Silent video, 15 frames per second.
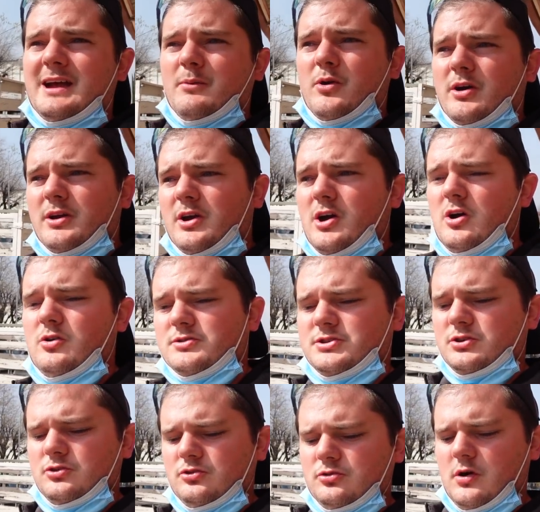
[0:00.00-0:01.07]
we're gonna go
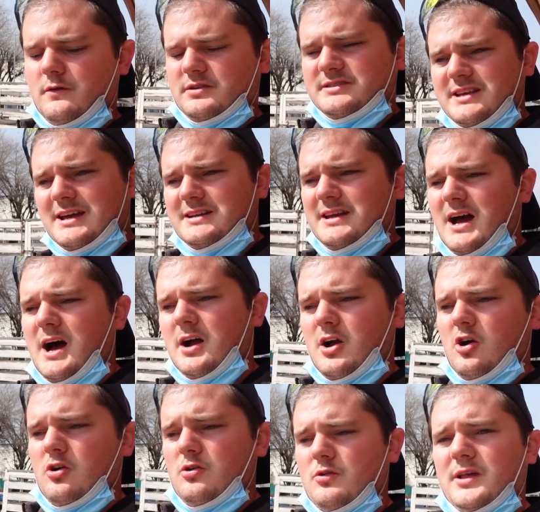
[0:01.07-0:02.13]
to over to
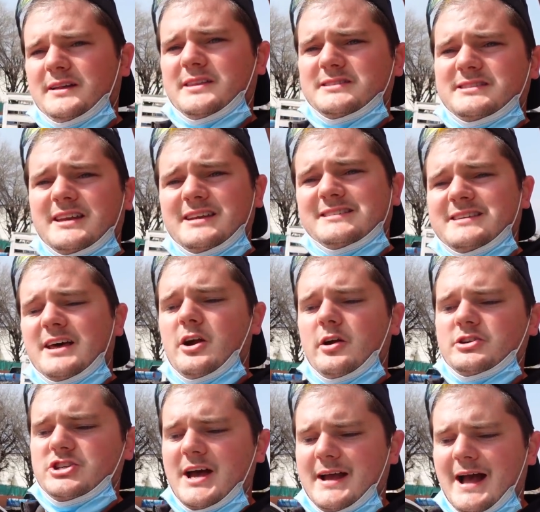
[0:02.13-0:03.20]
Santiago, like the city center,
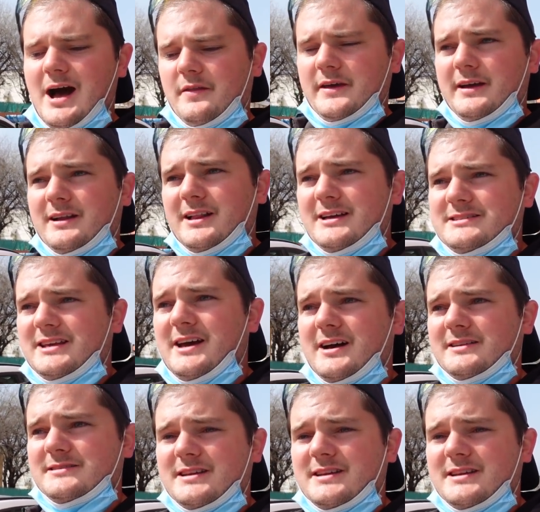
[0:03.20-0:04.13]
and check out the iglesia and